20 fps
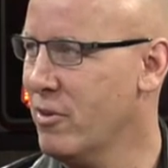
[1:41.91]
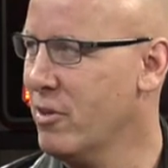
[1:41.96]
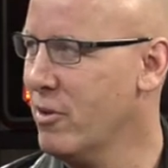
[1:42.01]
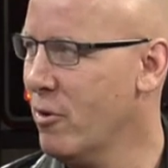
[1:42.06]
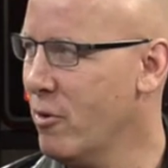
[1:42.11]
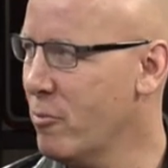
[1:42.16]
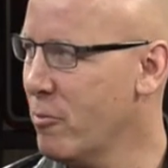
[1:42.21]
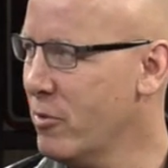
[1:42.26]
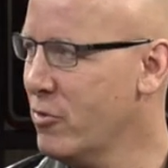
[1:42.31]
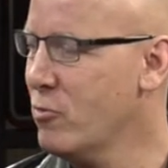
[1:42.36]
You
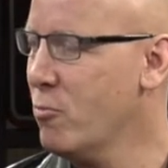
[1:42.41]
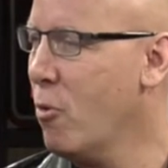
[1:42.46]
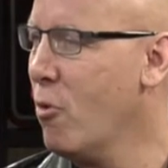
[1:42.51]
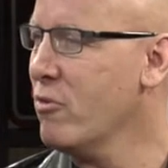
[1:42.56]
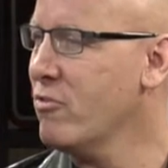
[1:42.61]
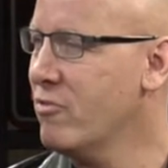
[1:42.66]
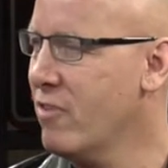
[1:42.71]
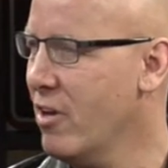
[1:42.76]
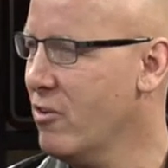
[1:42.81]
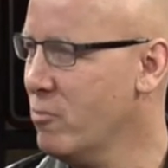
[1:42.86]
know,
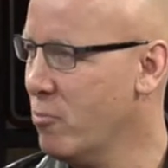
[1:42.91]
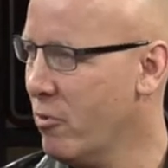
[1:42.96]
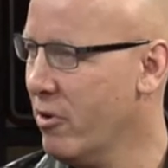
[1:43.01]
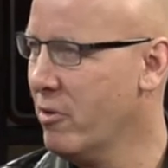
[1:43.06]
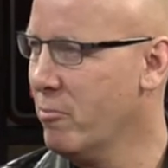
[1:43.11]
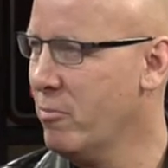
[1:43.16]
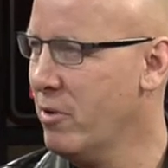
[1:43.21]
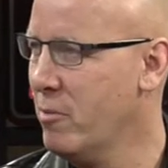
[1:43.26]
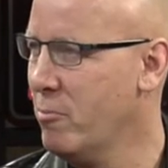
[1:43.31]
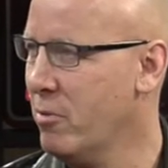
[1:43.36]
sports does
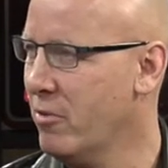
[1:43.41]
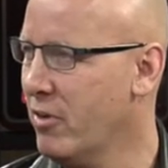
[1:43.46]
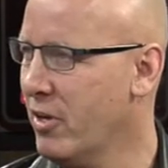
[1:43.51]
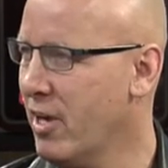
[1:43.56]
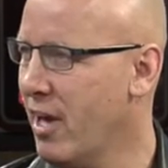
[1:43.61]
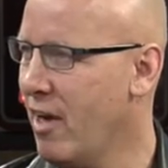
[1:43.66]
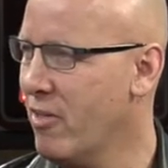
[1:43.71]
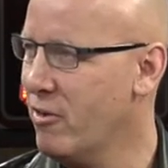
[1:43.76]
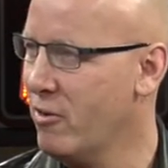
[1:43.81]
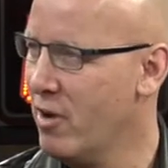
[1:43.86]
bring people
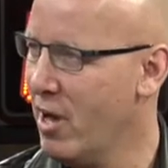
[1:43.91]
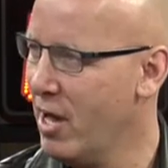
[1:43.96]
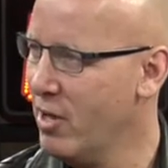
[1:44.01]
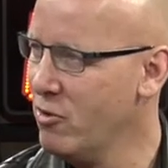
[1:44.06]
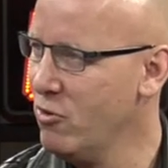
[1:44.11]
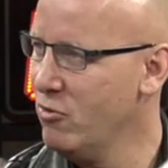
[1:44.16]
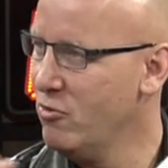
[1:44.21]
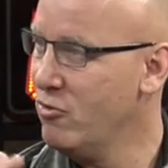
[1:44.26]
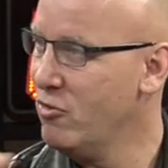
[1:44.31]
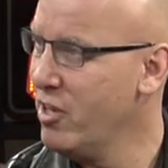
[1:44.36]
together,
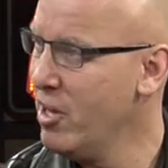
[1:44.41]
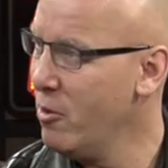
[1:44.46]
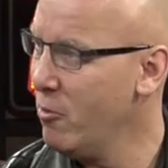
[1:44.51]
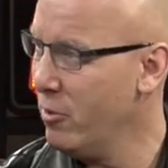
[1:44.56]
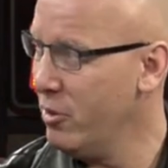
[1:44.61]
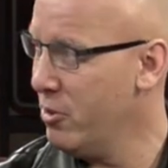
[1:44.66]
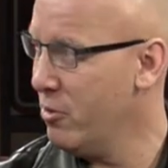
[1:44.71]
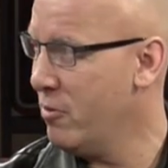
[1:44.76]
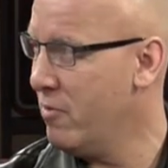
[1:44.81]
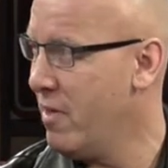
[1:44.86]
and you see it
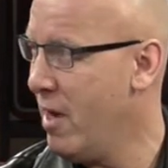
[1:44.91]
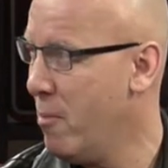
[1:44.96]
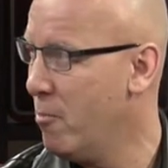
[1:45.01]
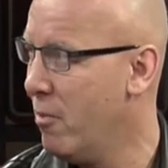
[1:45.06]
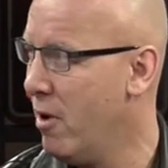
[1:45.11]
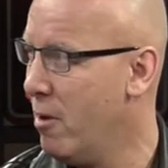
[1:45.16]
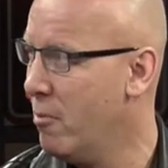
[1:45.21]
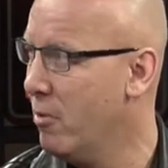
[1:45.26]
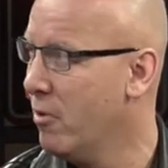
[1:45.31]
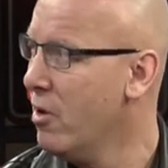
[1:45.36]
when you're in that
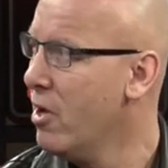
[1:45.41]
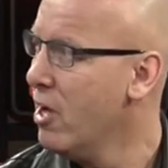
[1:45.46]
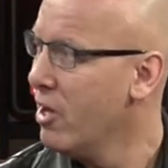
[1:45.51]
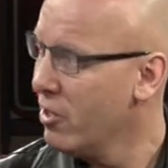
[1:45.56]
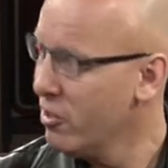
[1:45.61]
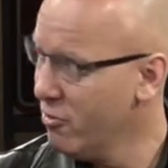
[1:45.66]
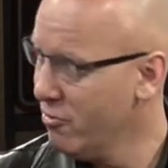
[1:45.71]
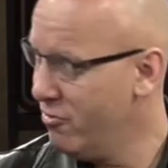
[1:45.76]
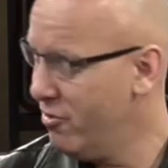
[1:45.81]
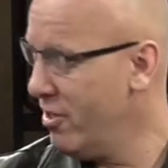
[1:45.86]
bubble.
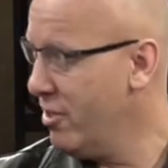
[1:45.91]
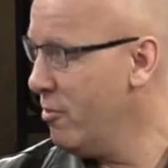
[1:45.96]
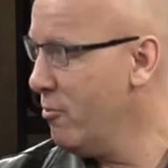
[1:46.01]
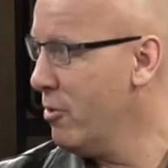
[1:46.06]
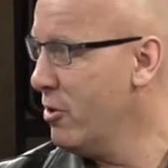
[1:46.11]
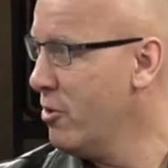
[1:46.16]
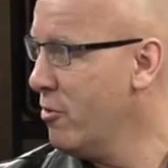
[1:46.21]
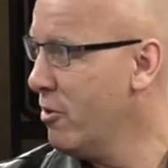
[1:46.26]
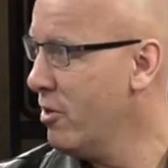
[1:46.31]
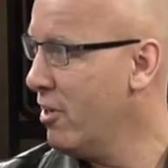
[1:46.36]
You've seen it
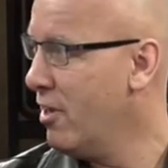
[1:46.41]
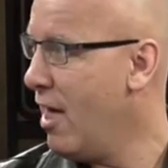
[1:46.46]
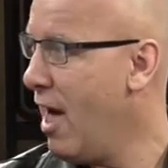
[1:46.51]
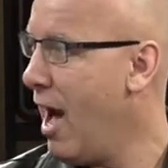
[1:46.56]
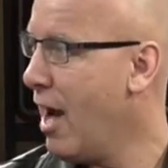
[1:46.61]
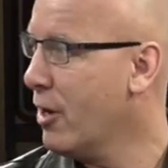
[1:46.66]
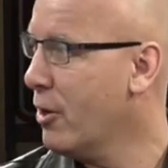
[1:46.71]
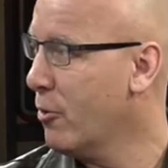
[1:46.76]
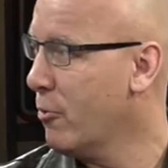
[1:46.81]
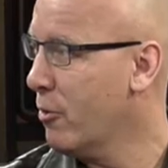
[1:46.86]
when you're in a
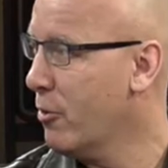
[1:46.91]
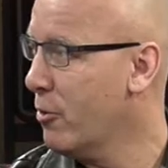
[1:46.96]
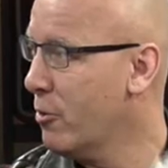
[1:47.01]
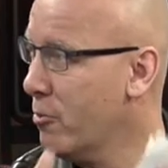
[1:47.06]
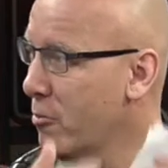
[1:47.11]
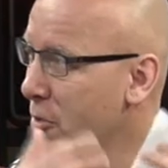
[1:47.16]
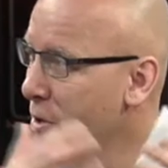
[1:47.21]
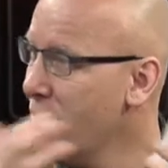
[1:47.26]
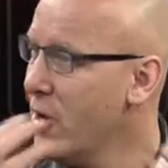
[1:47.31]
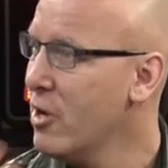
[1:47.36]
locker sure.
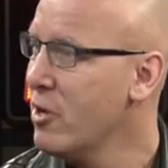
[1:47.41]
room.